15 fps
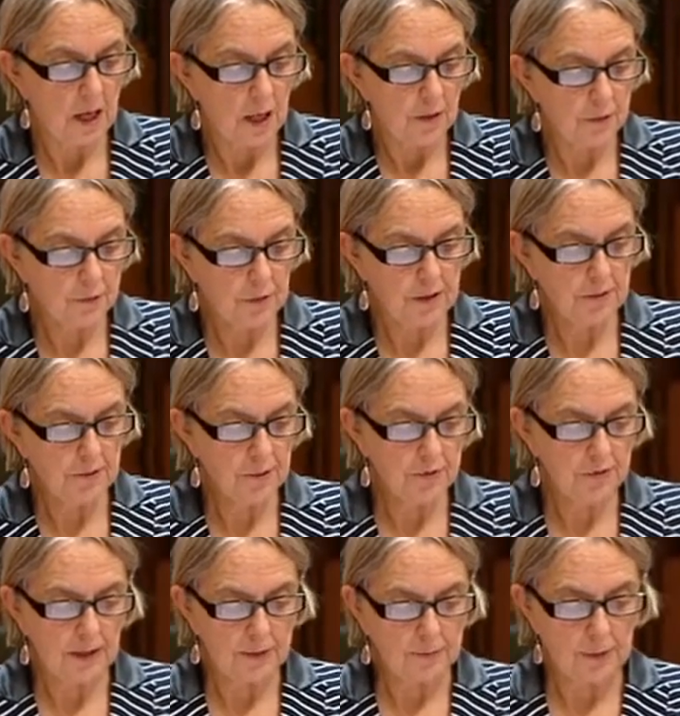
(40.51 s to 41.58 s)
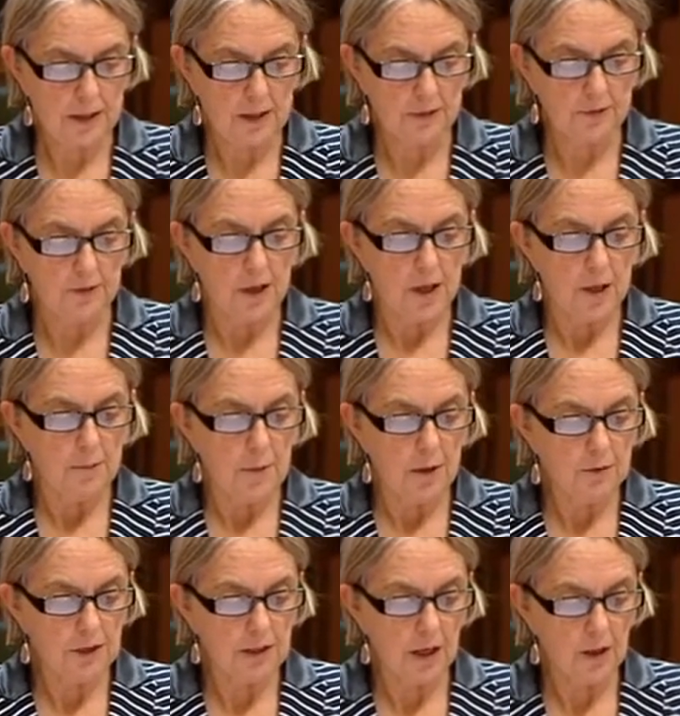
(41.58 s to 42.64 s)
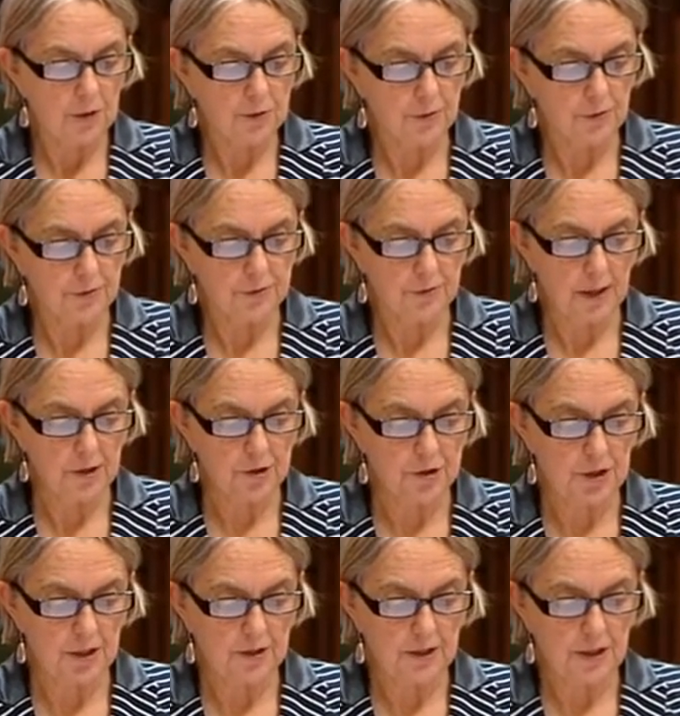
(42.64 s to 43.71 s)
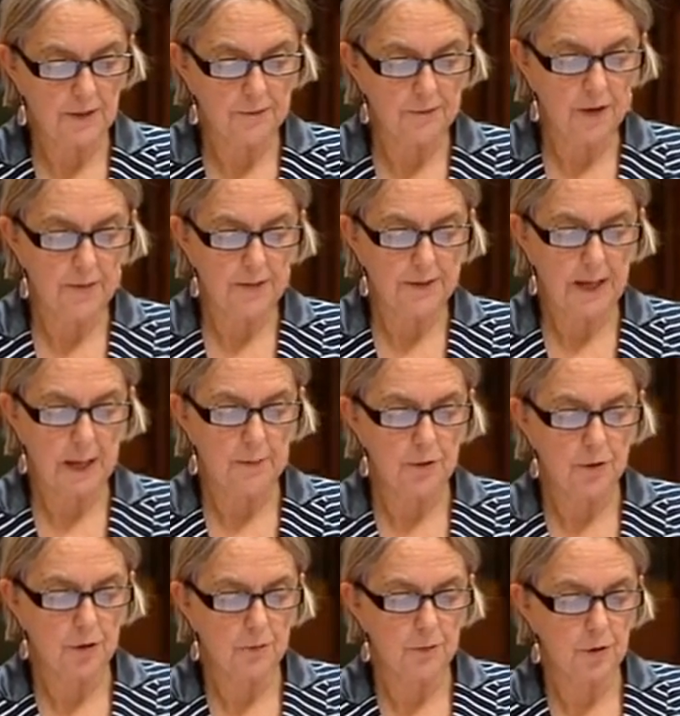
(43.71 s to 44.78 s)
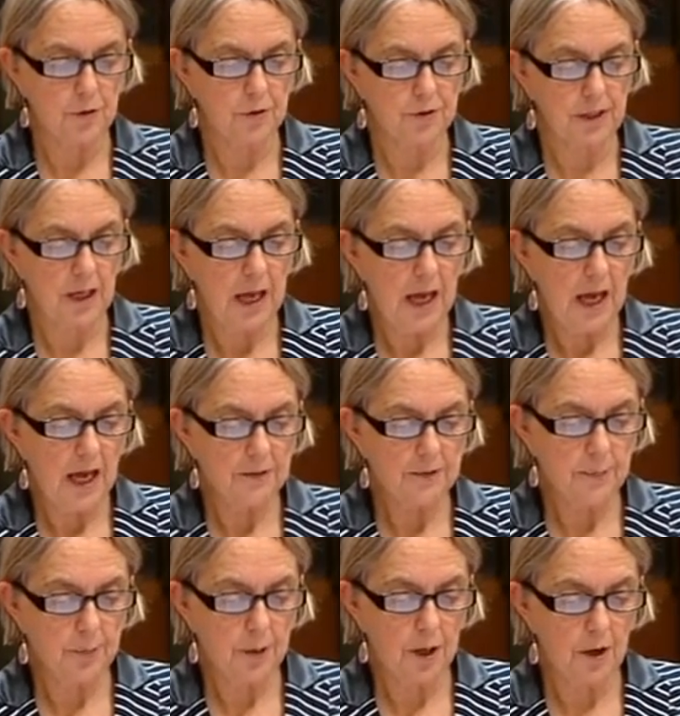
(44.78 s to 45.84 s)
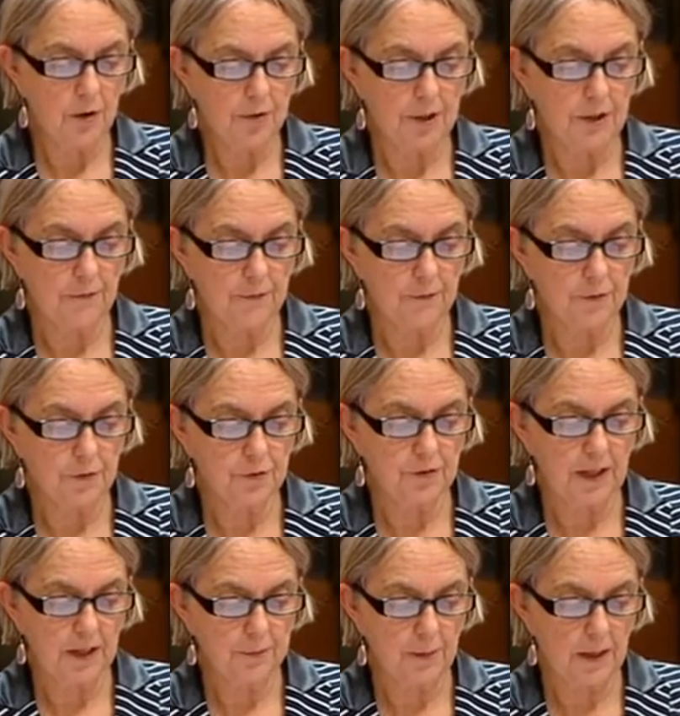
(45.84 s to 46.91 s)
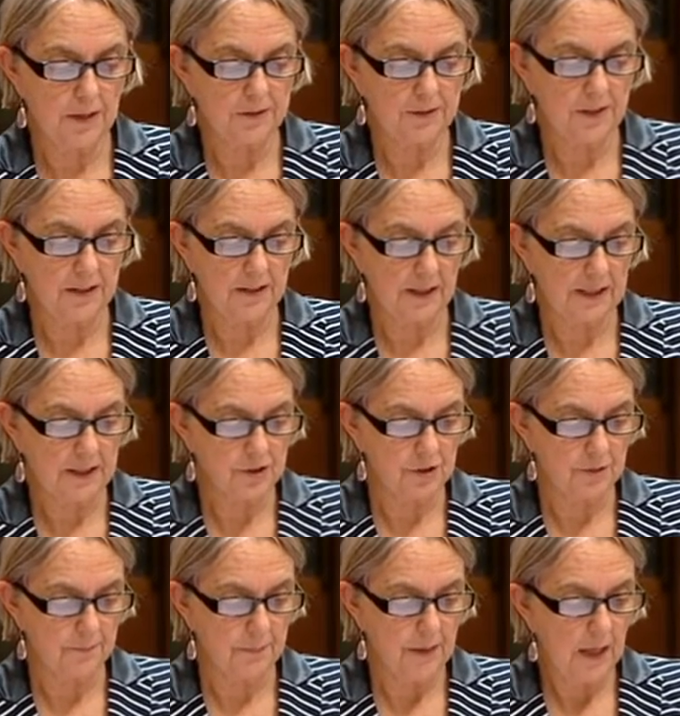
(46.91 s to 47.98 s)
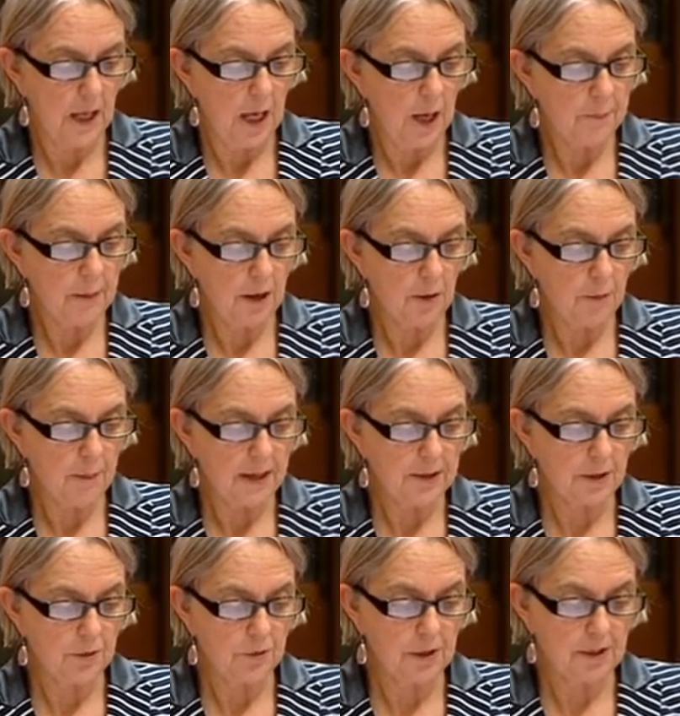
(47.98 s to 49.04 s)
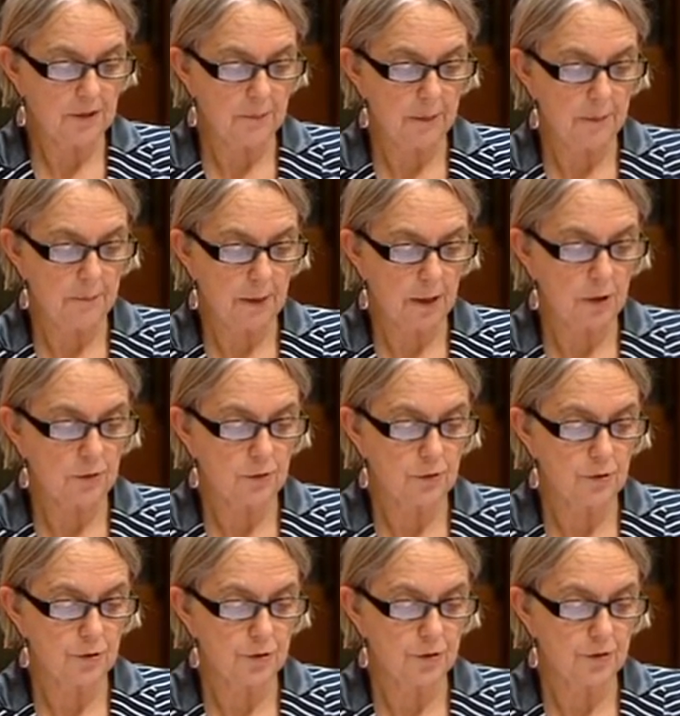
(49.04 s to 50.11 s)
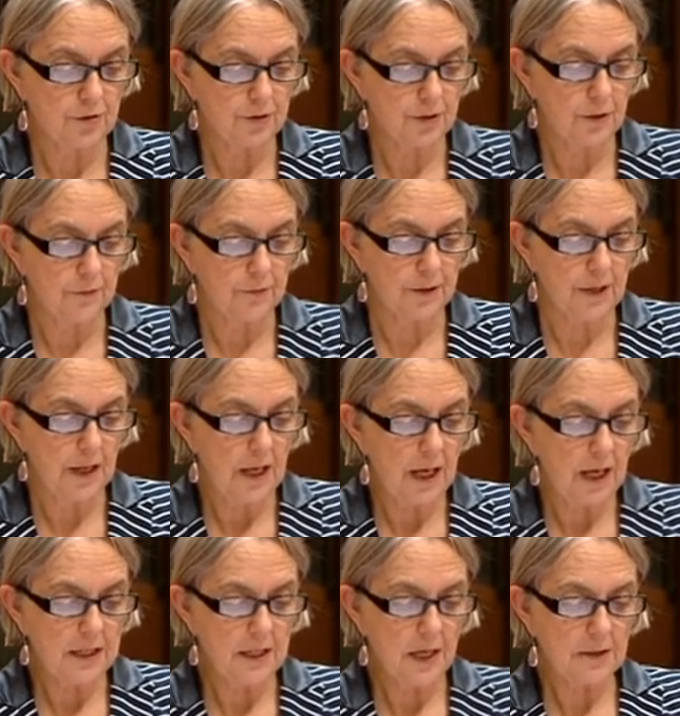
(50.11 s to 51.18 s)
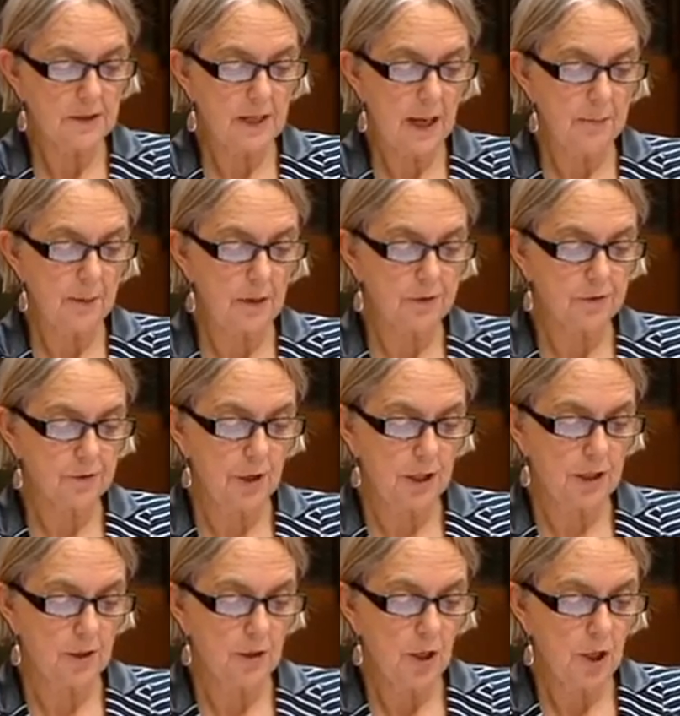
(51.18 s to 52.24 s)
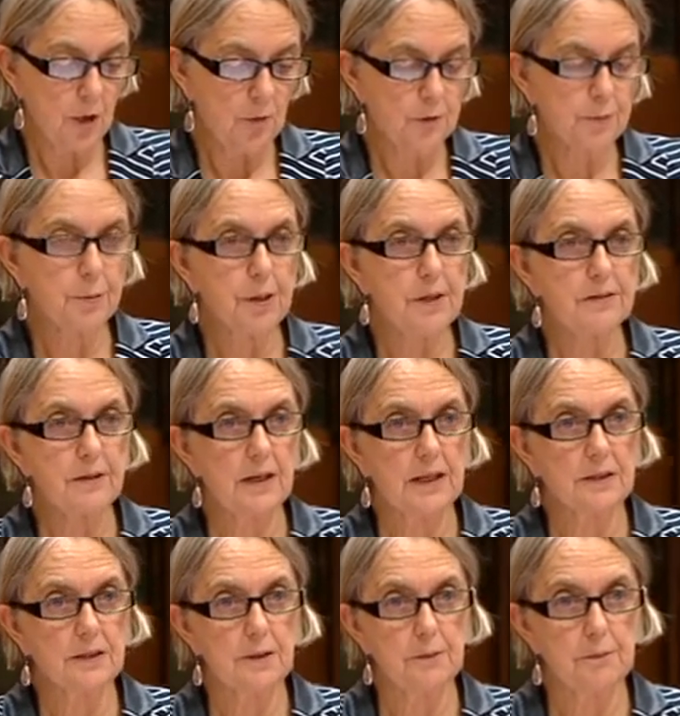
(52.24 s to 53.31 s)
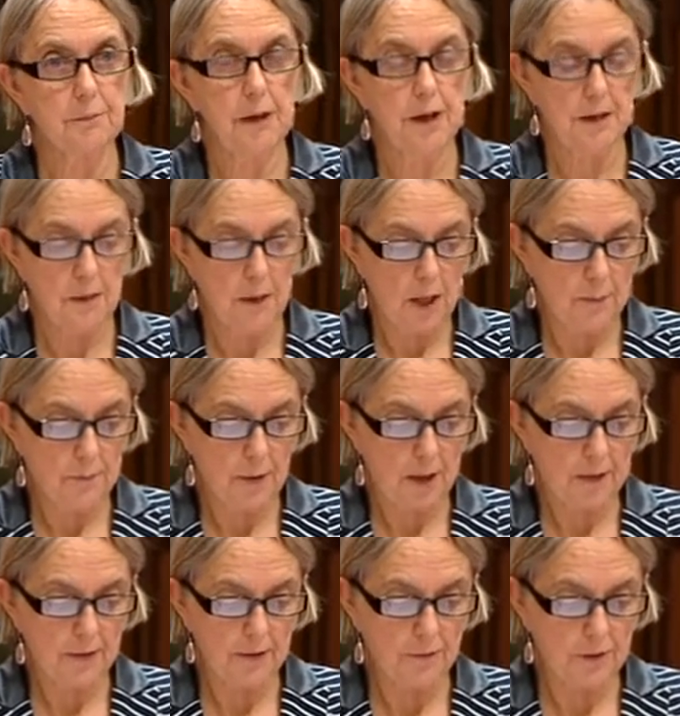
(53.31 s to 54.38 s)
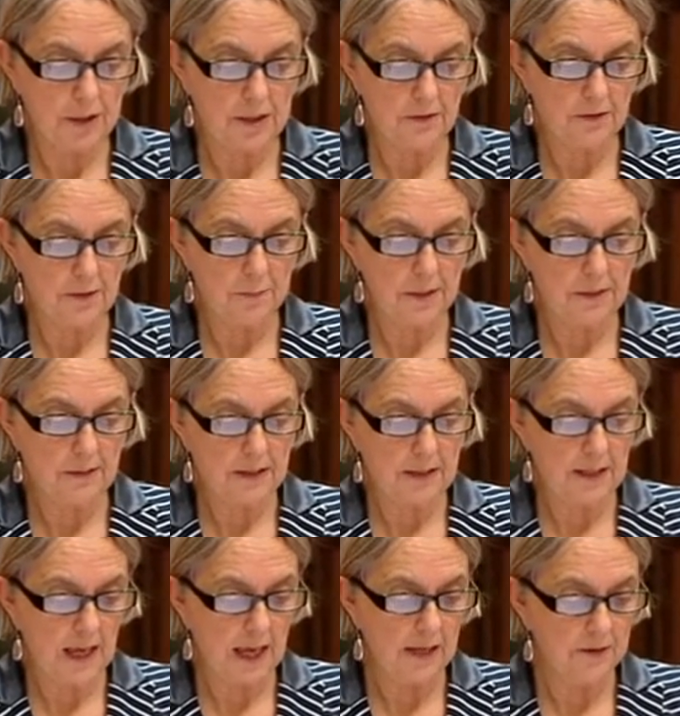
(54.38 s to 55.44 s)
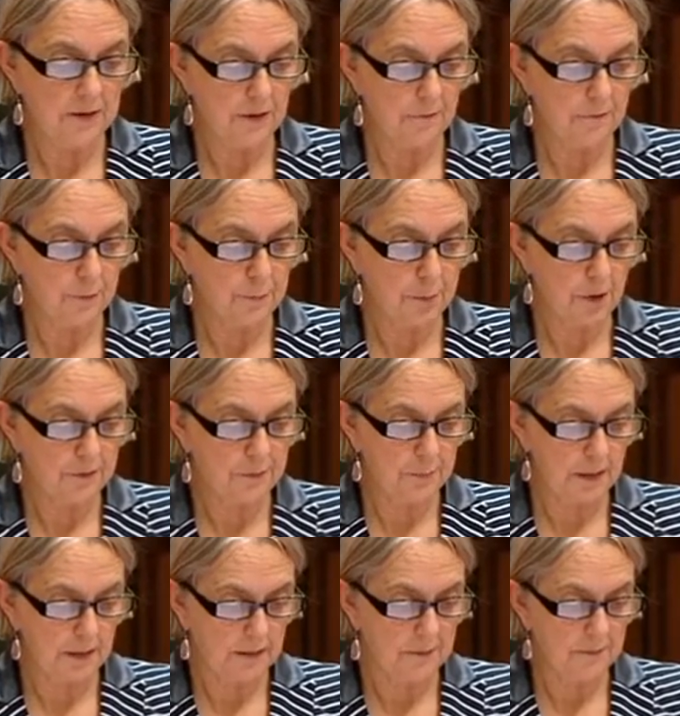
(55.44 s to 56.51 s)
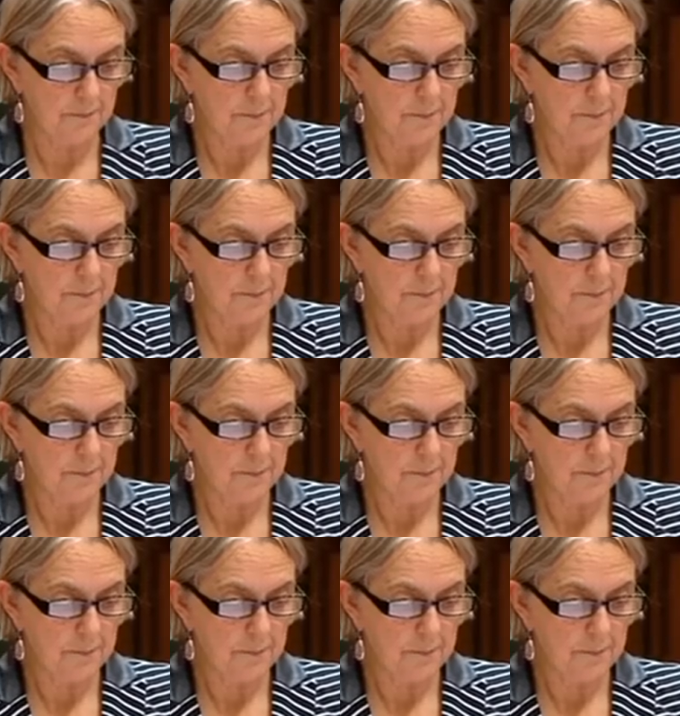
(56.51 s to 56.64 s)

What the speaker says: The Greens New South Wales multicultural strategy identified the Tamil community as a priority for the New South Wales state election. Parramatta Greens member Sujan Selvin, a young Tamil Australian, was pre-selected by the Greens to be the candidate for Prospect.